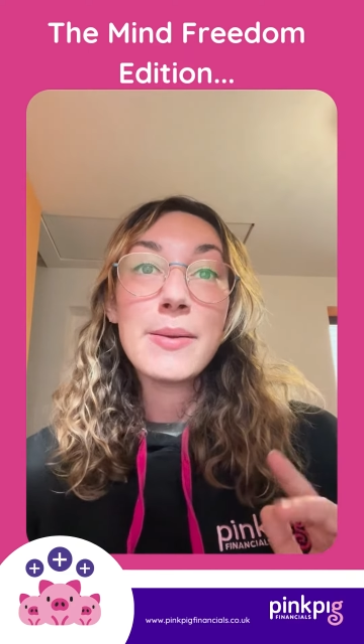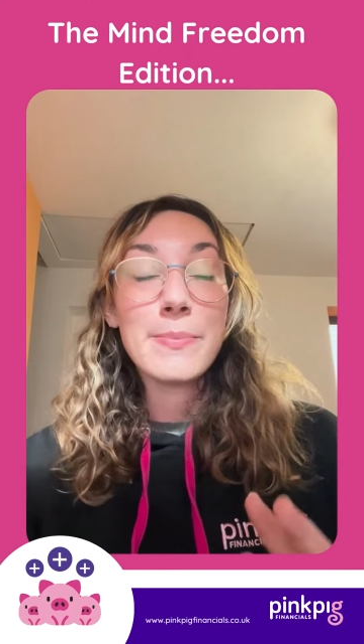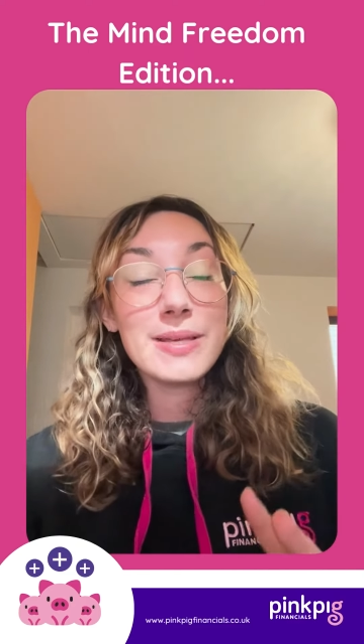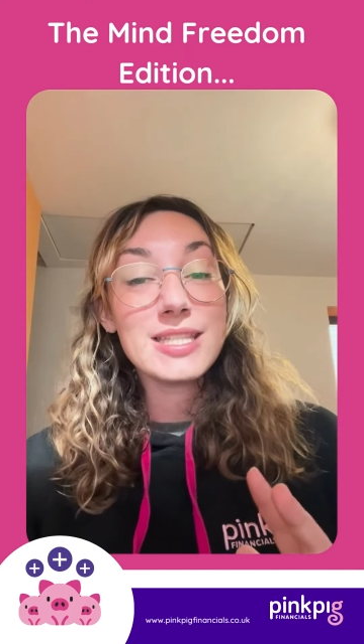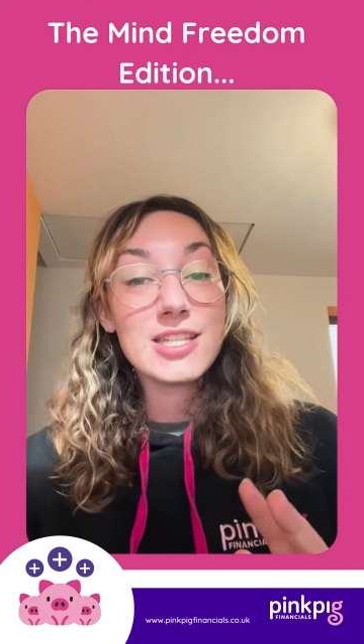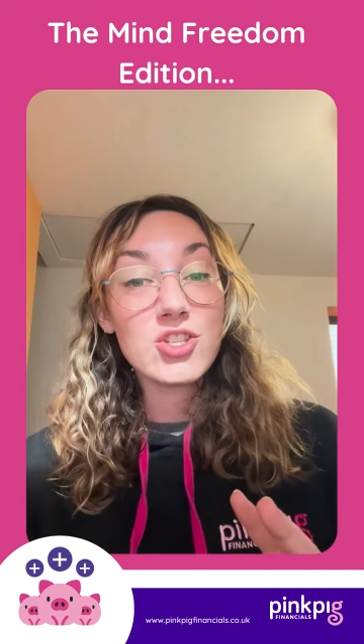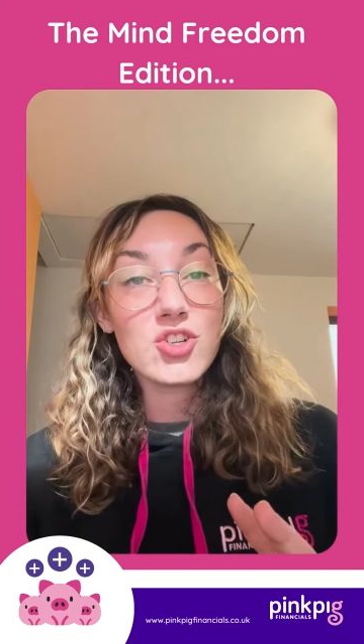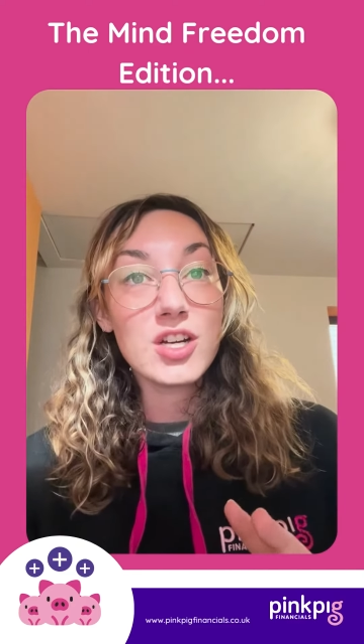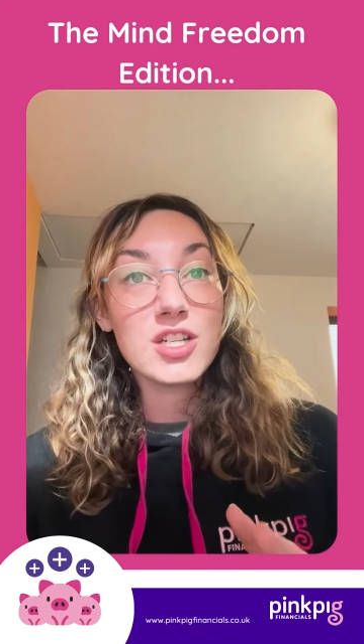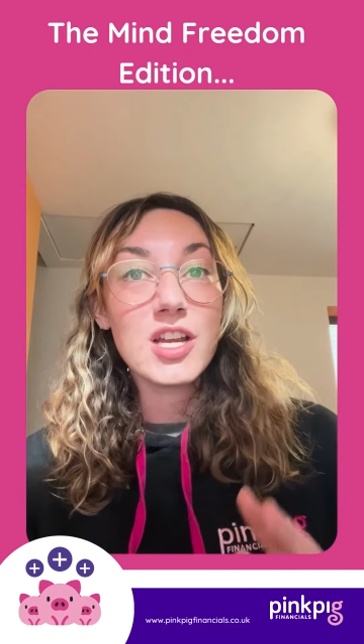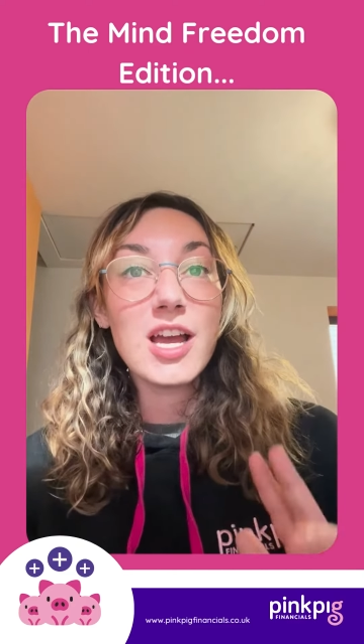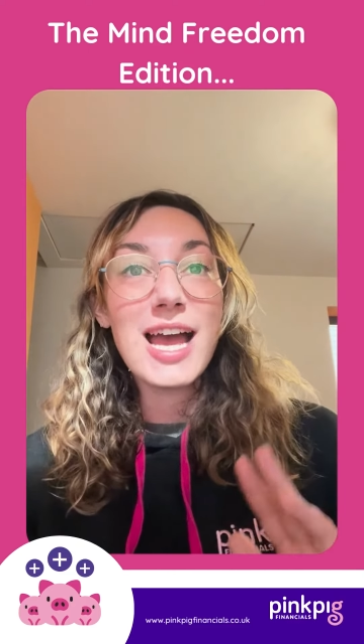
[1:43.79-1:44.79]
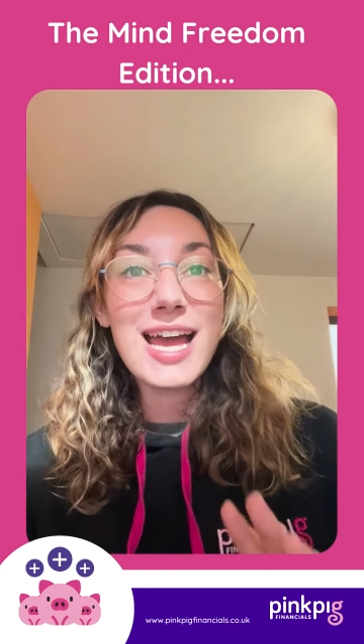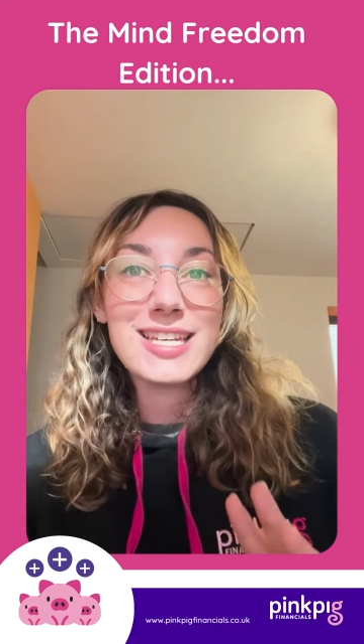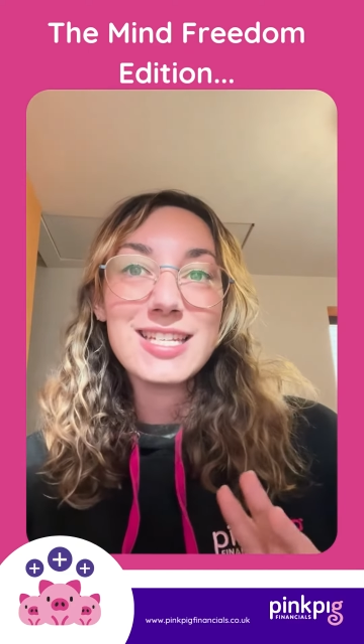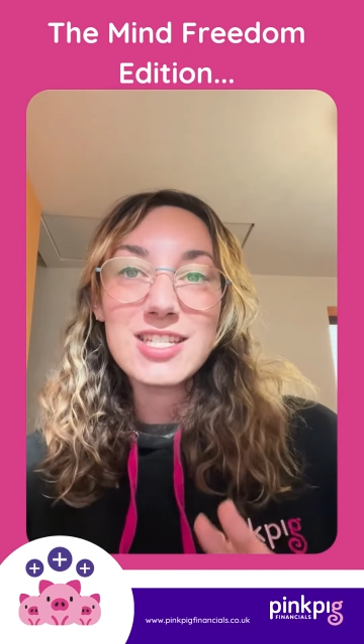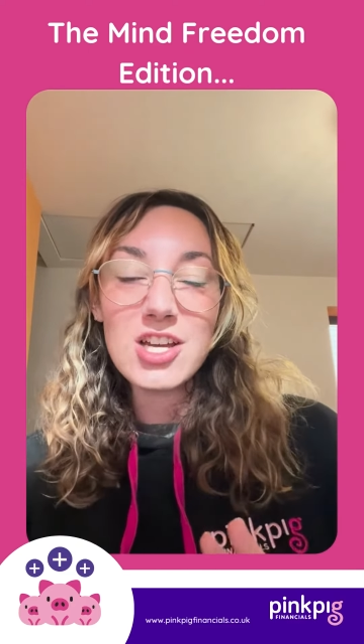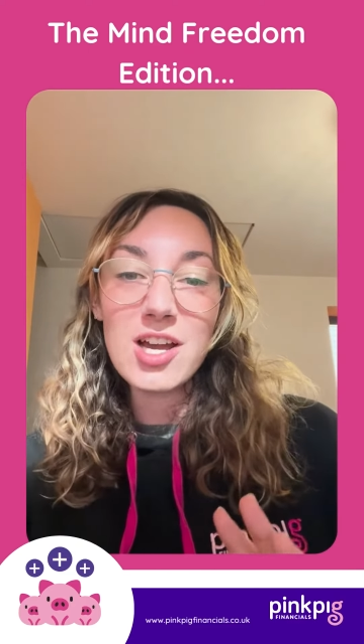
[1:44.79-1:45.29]
business structure,
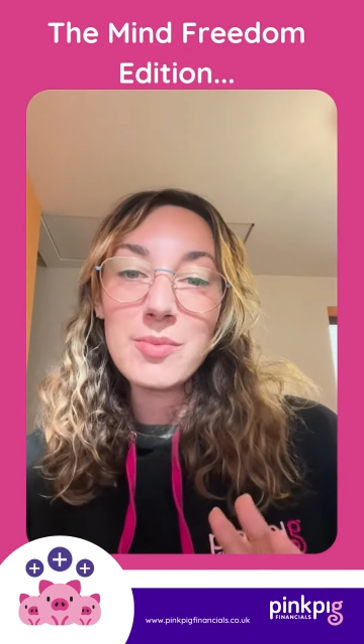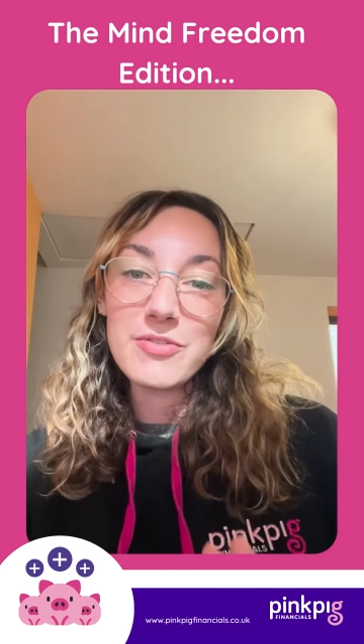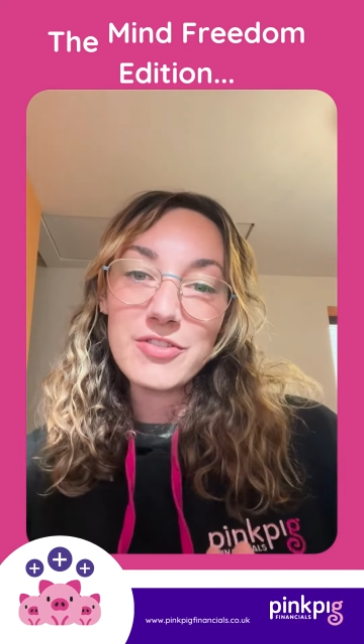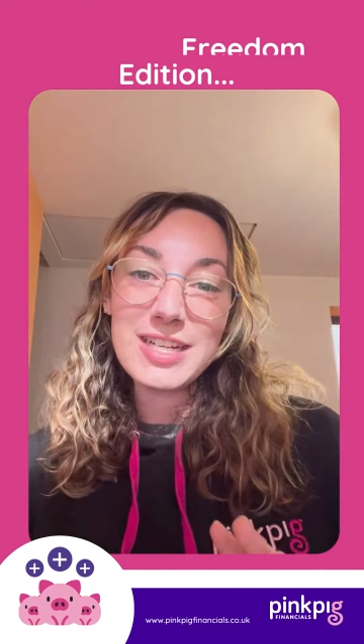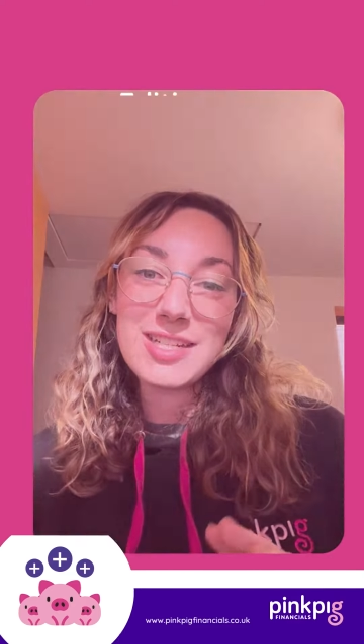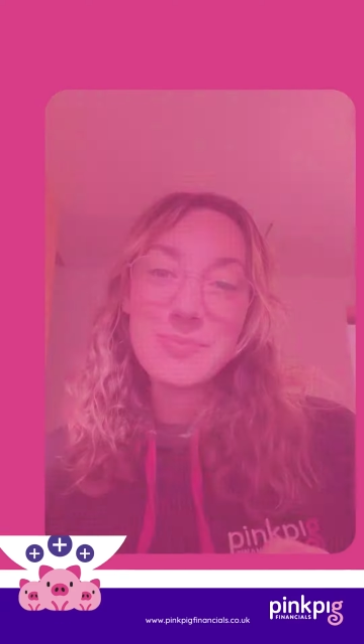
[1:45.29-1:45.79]
and time freedom